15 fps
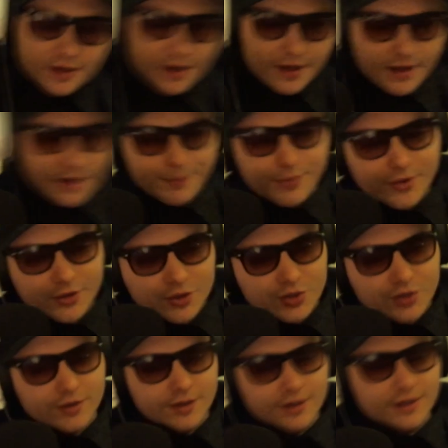I am pretty
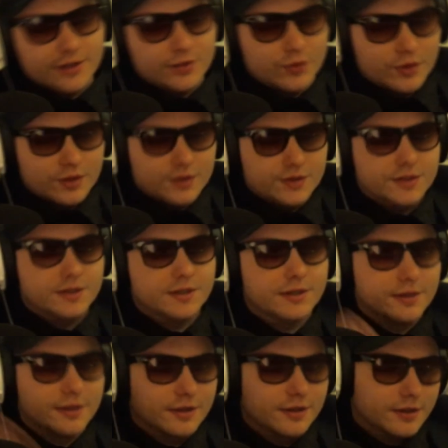sure that he drinks.
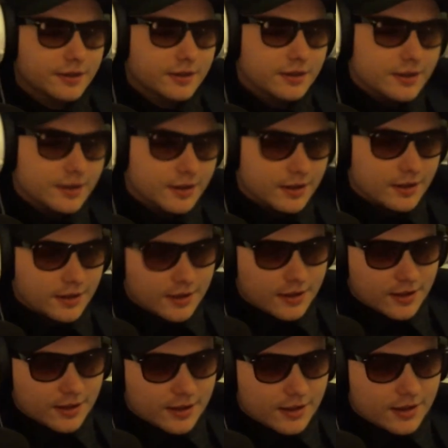
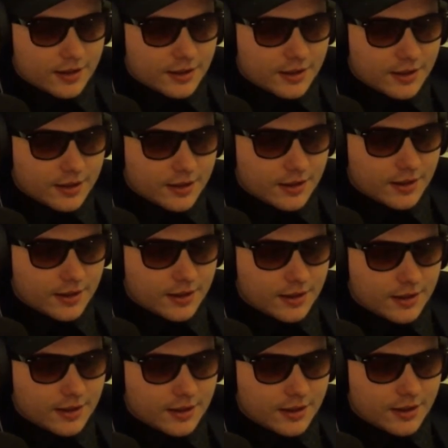
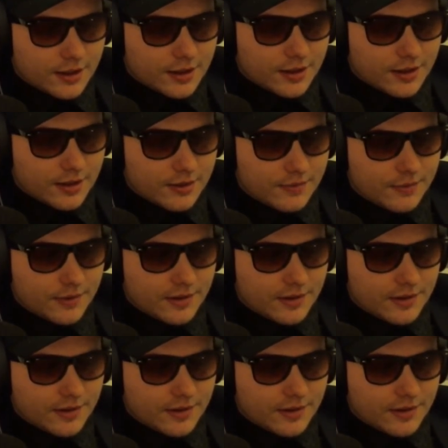I